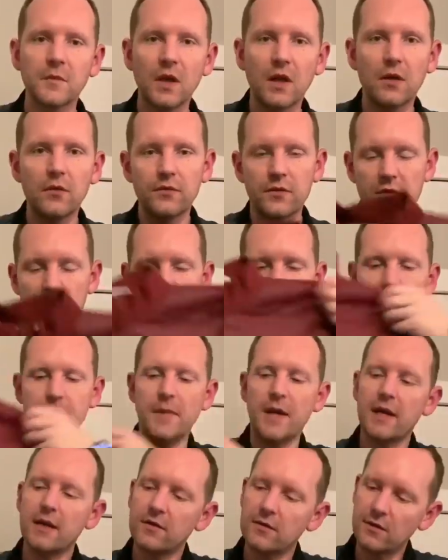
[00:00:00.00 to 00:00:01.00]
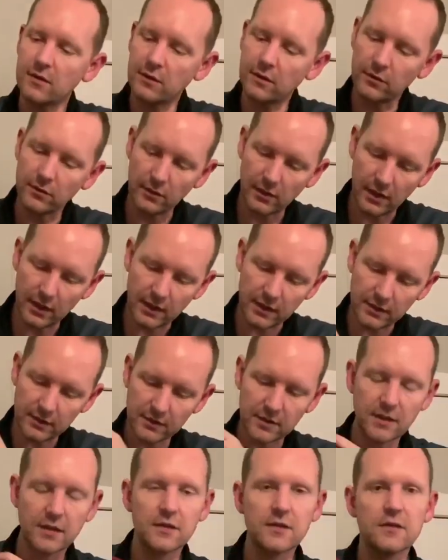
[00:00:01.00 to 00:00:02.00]
Obviously made to look like
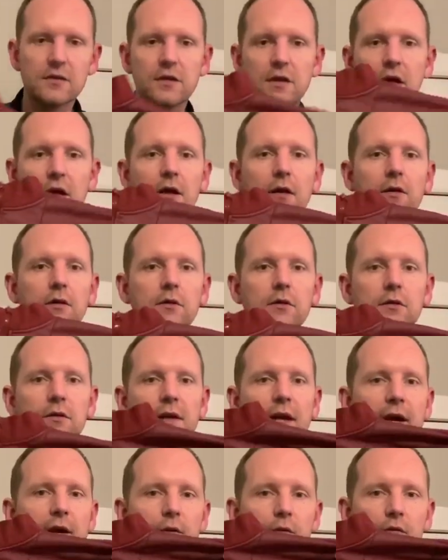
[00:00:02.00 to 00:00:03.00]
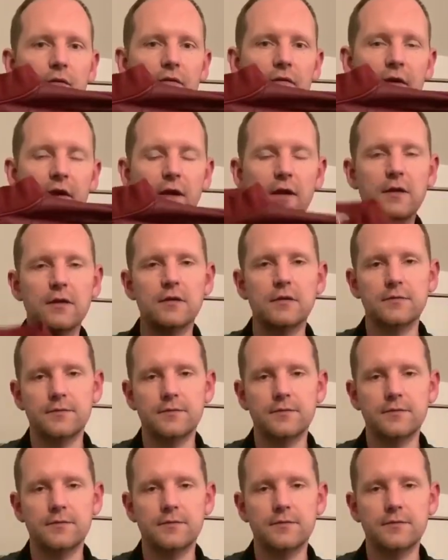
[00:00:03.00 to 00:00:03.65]
the Star-Lord outfit